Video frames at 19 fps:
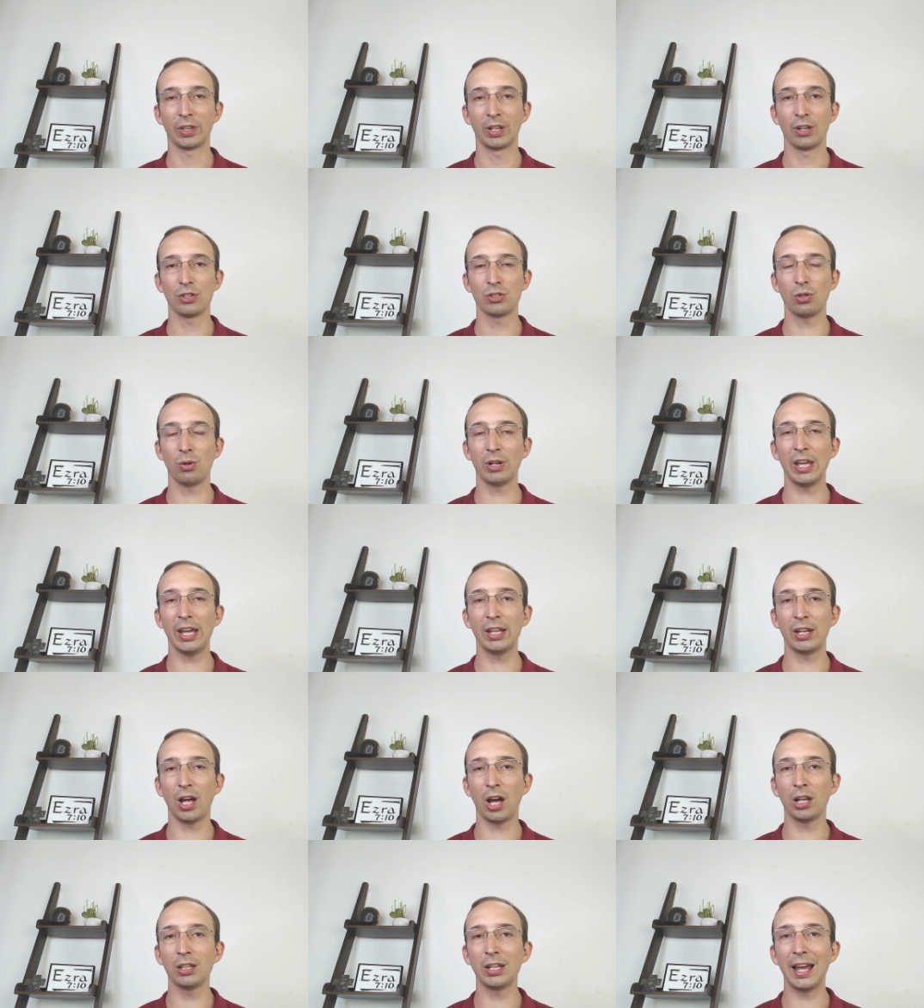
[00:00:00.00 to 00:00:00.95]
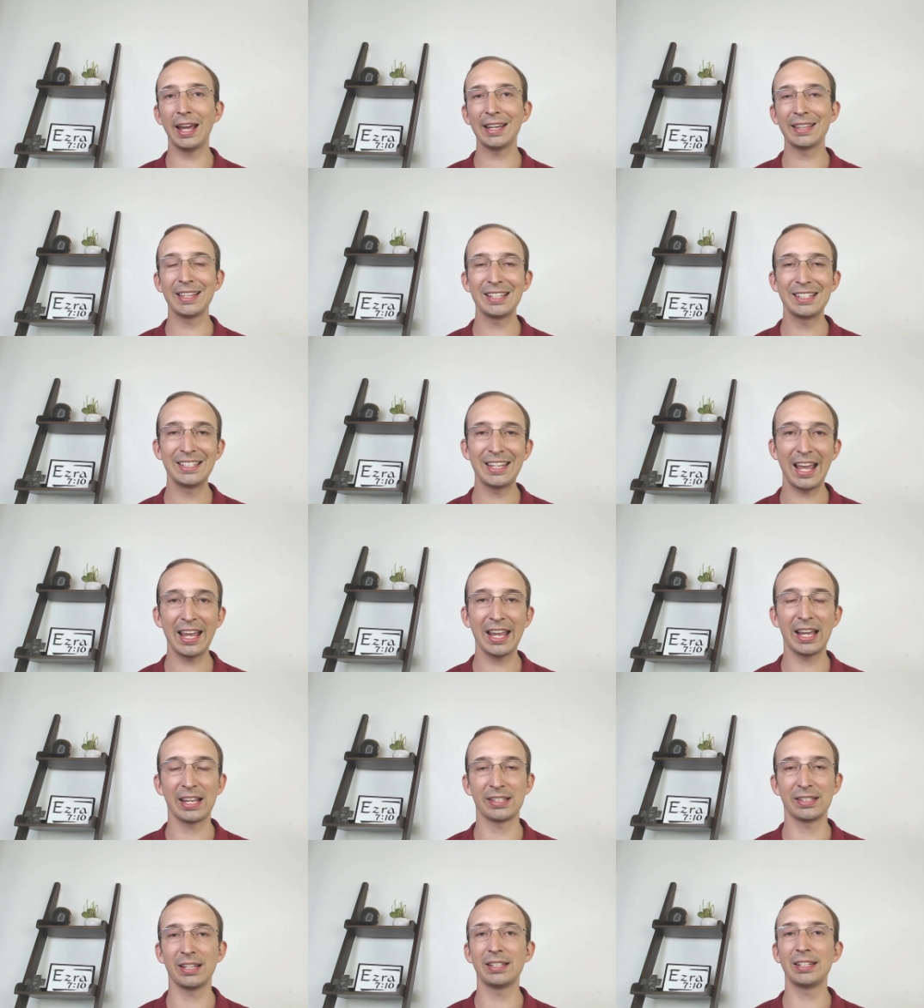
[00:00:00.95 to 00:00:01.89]
So again, unlike the
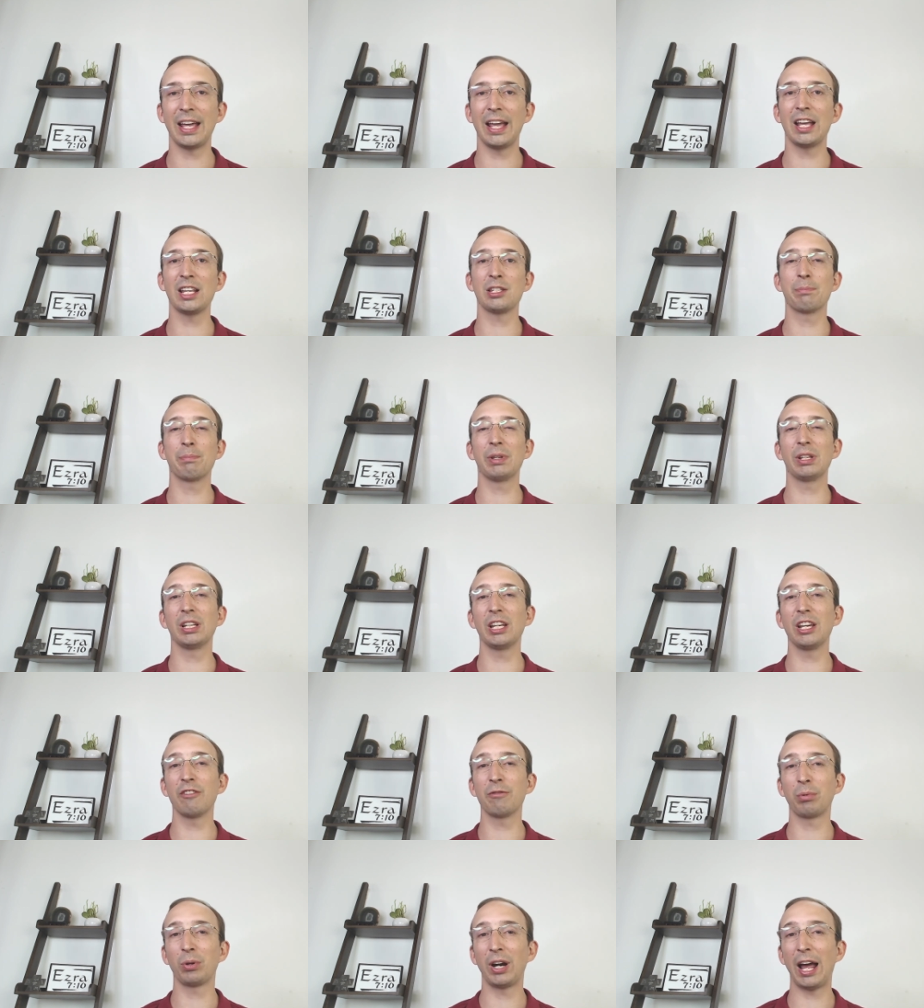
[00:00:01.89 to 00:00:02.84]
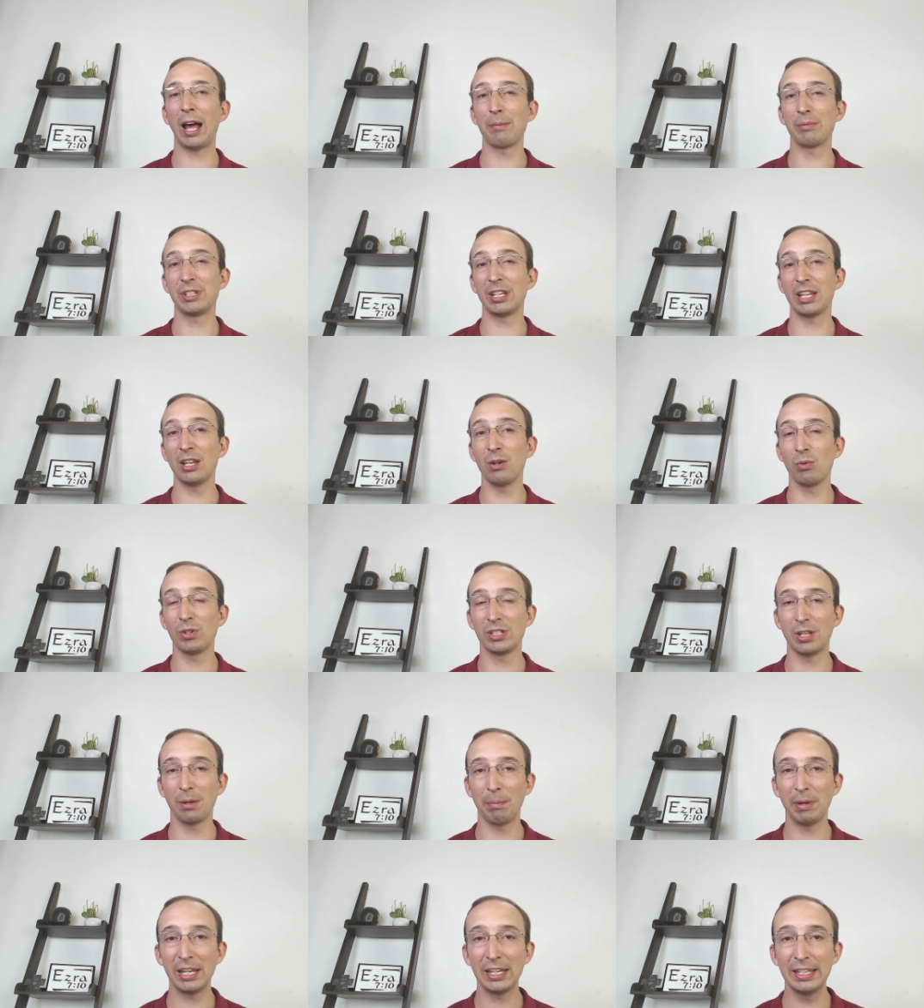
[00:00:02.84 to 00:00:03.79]
deists, the deists believe perhaps that He was
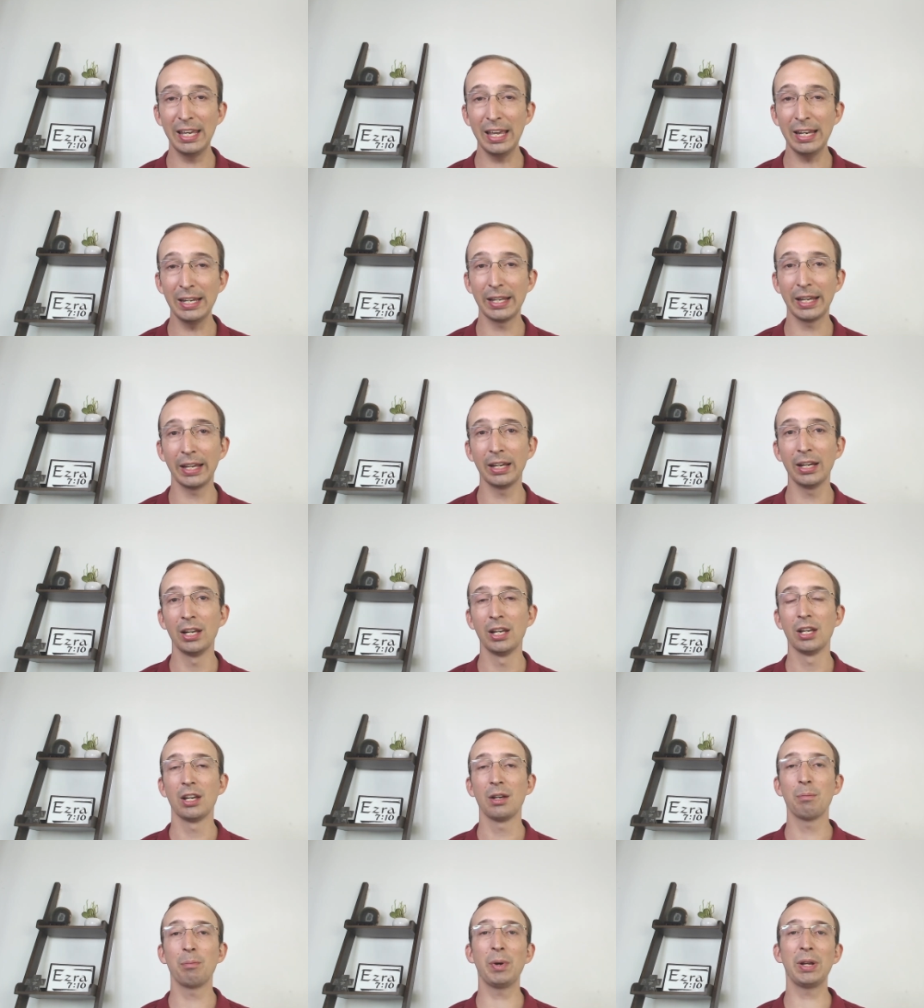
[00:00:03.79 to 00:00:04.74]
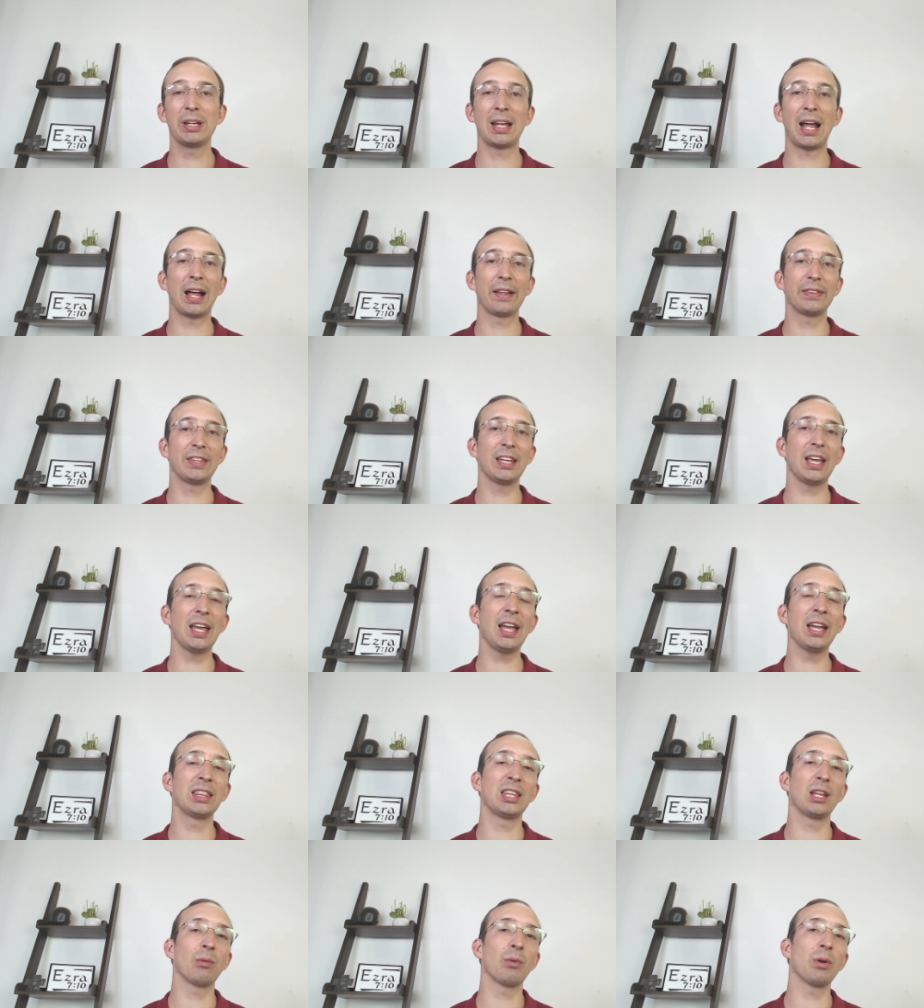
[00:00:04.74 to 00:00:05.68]
the beginning, but not the
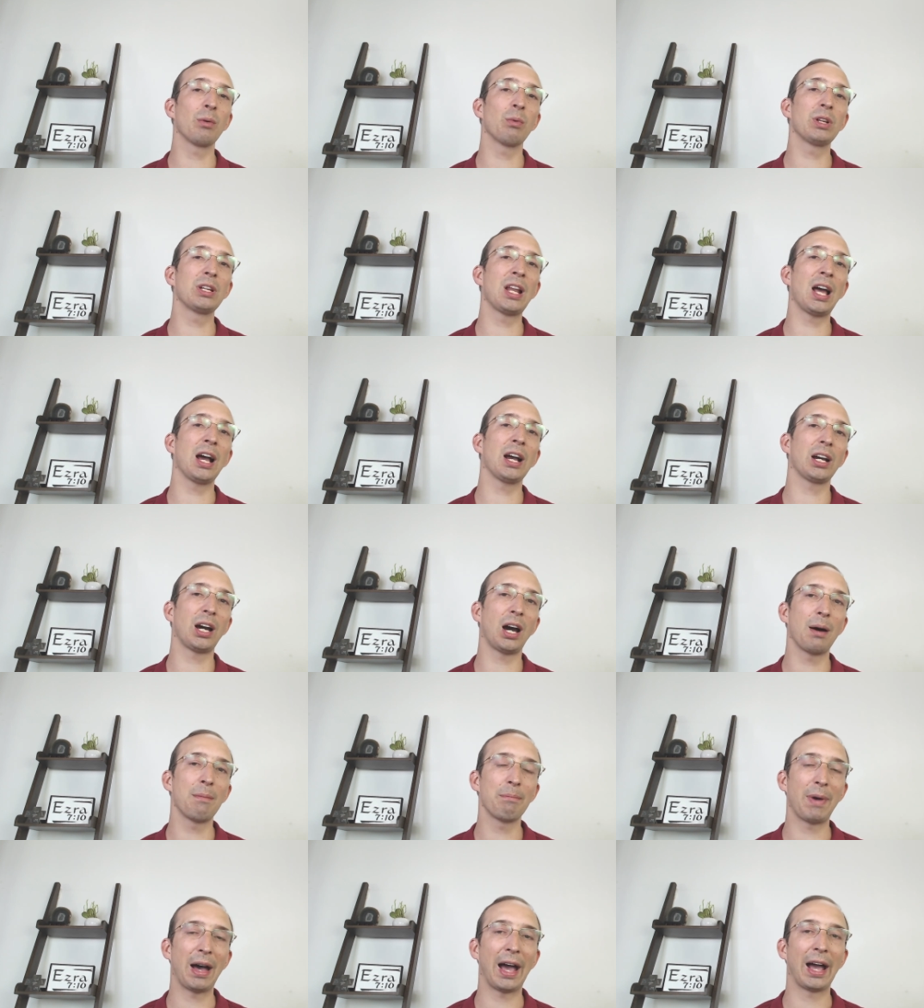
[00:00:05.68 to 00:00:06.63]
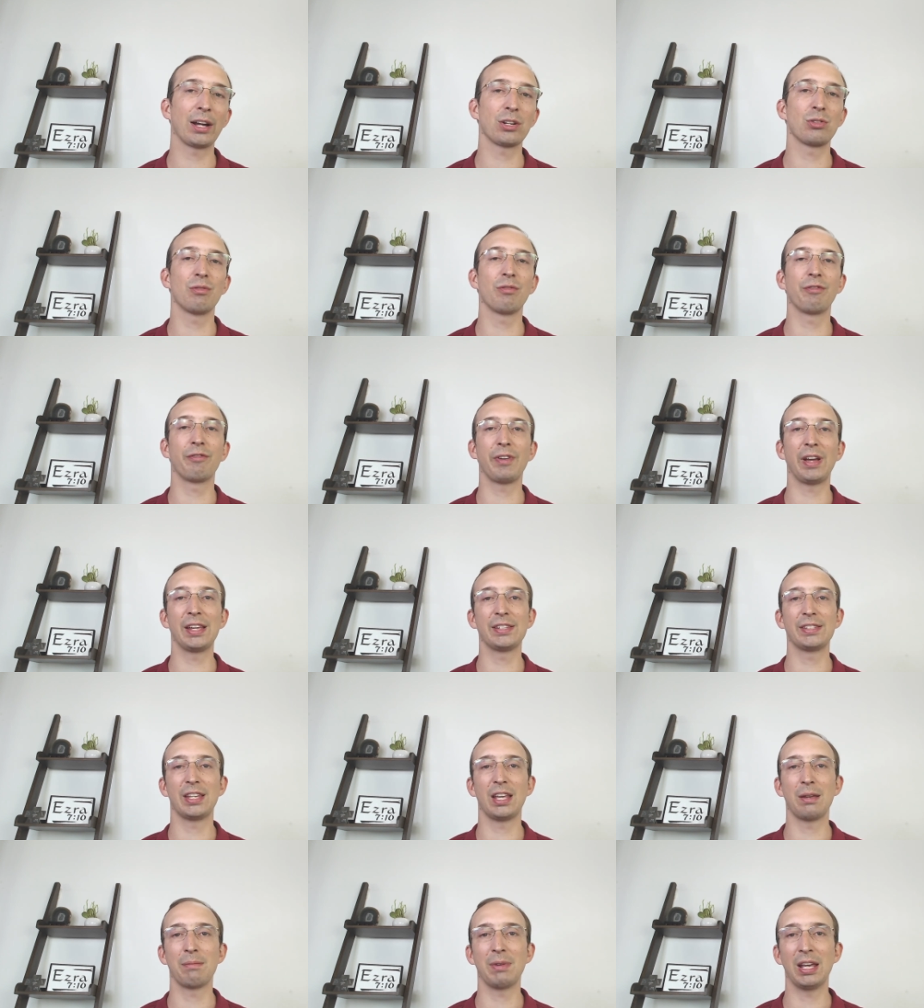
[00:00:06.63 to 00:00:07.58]
end, that we would not come back to face
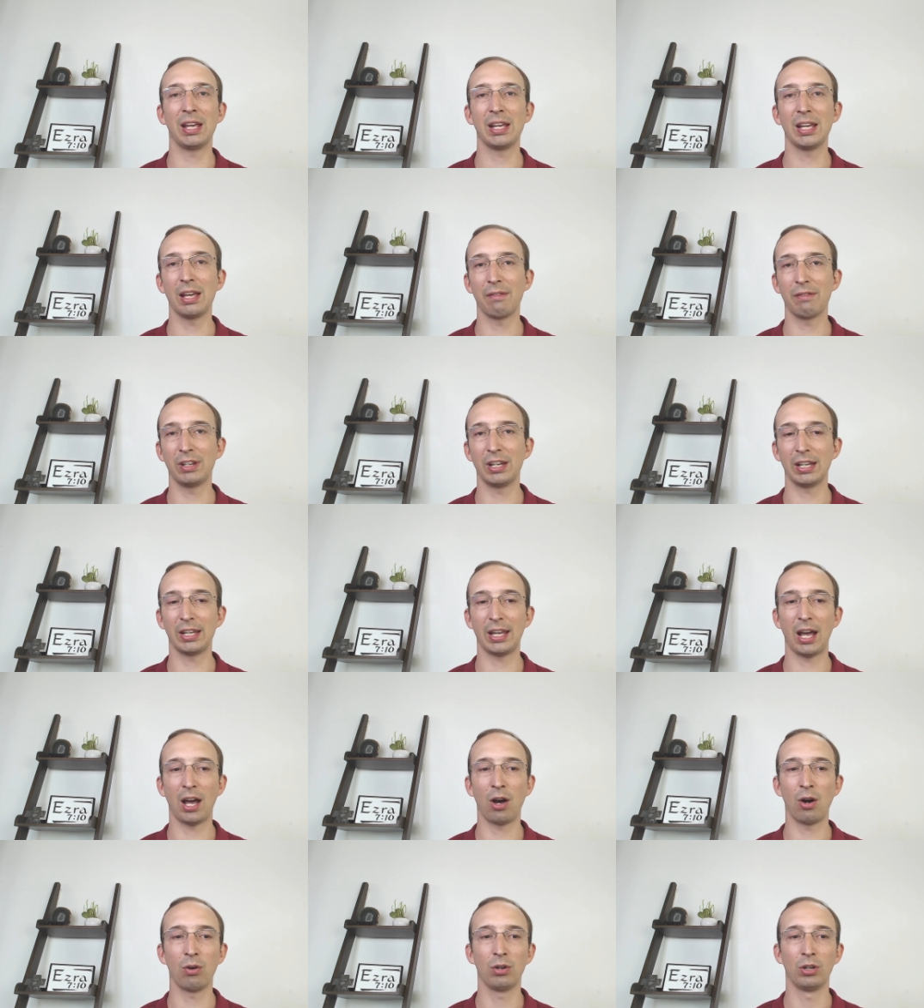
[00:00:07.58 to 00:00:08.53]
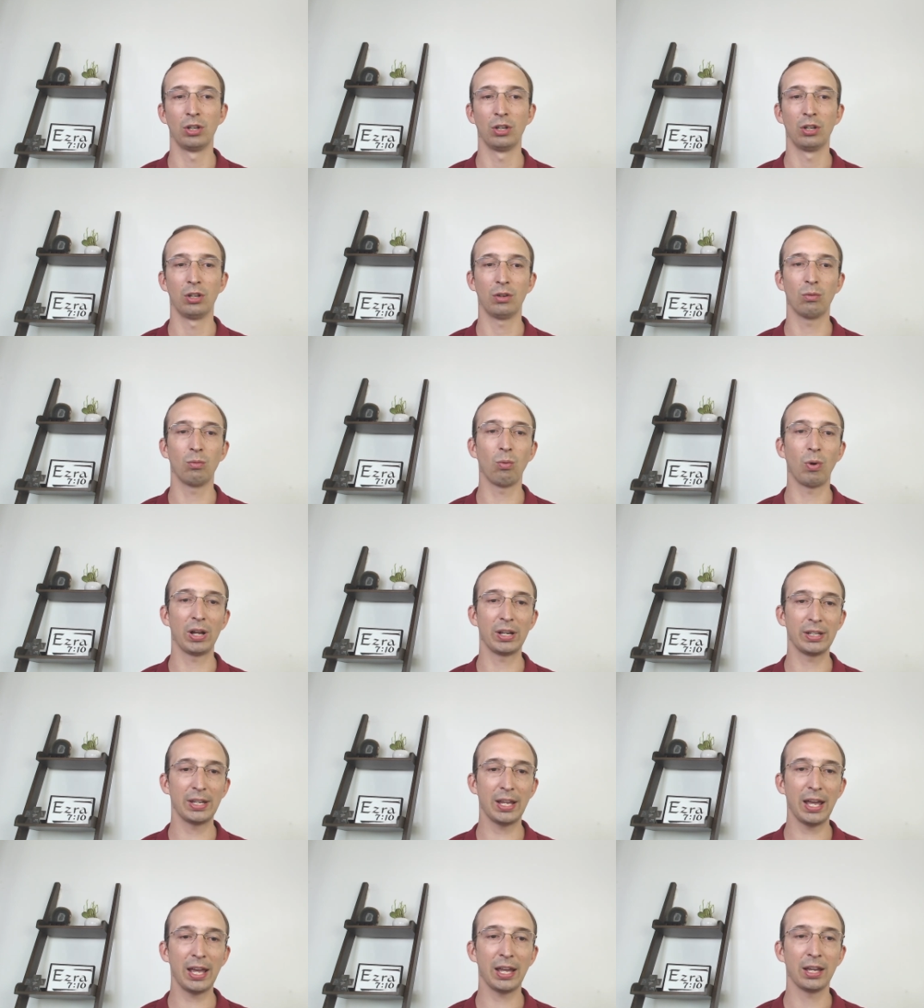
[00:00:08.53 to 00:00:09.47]
Him and give an account one
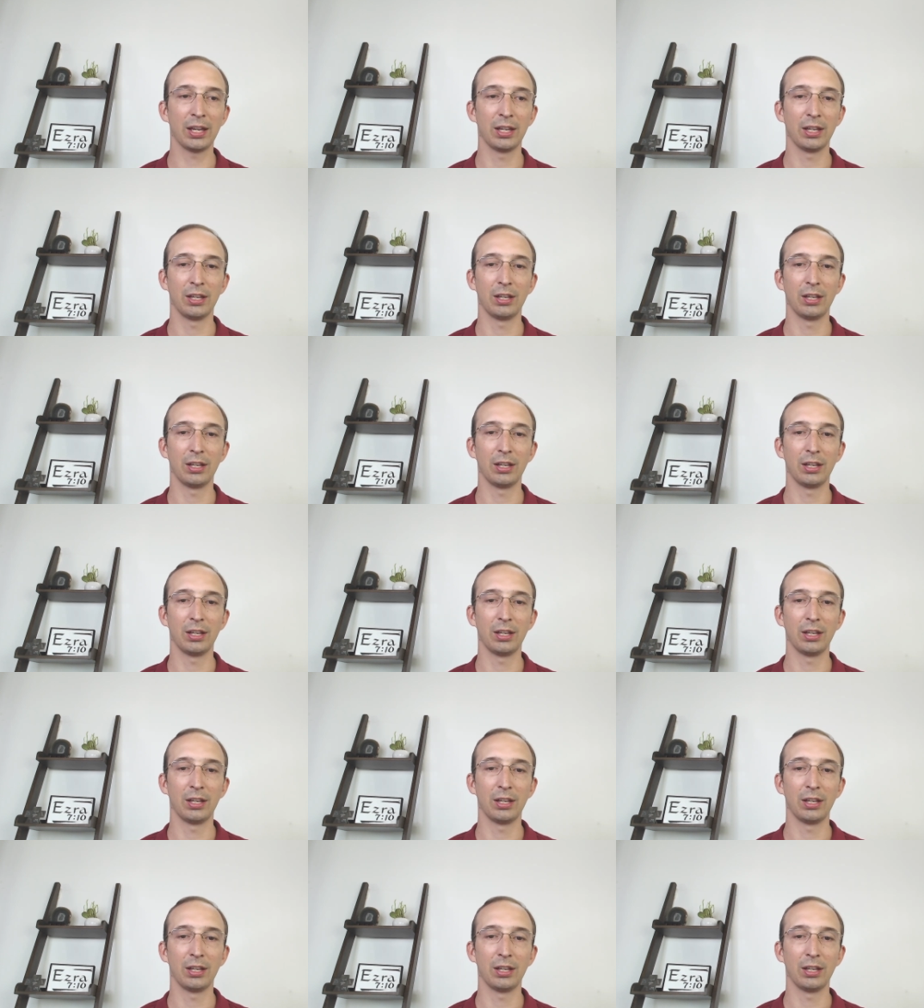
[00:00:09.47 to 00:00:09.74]
day.